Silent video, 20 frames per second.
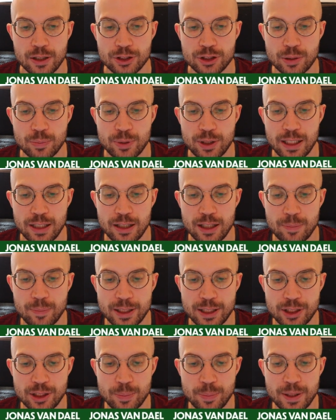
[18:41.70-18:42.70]
Something like
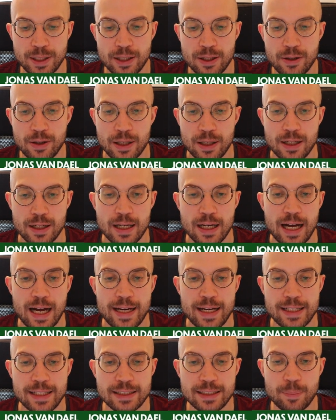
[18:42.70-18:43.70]
bishop here.
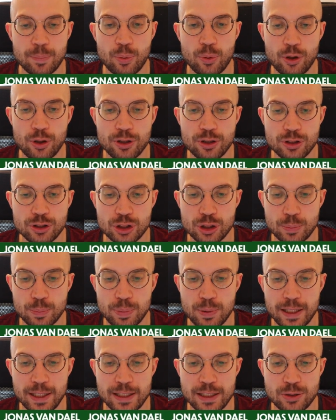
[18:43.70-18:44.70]
And it is important, some
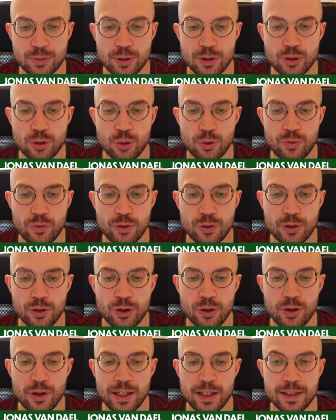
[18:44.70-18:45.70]
players will go for an
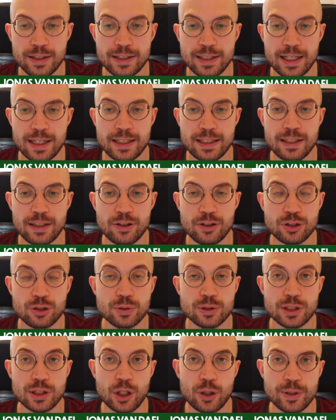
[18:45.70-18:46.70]
early attack here, so
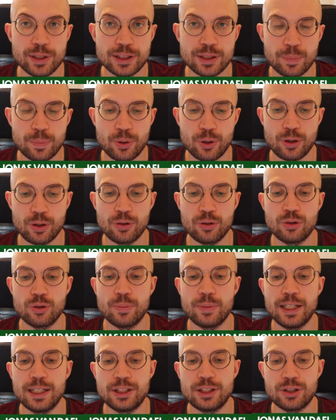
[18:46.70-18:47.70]
it's always important to
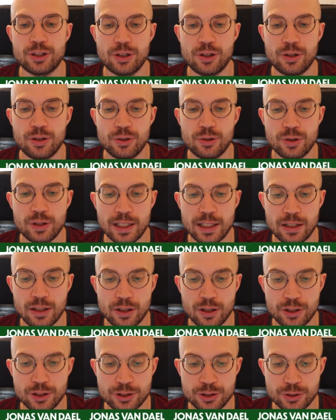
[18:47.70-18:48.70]
make sure you can
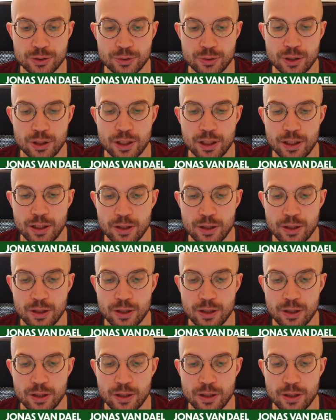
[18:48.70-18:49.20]
castle